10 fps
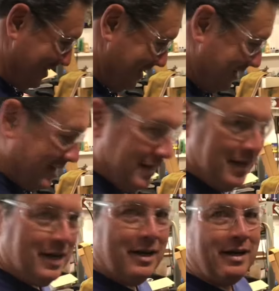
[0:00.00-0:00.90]
in your
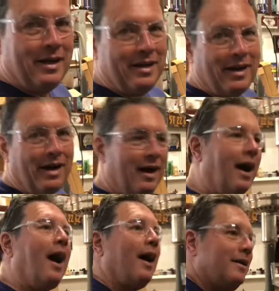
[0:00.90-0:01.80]
eyes and you
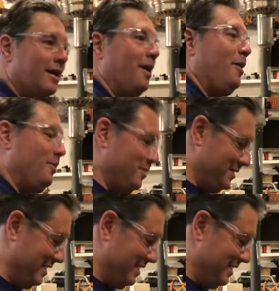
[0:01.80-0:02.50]
lose your vision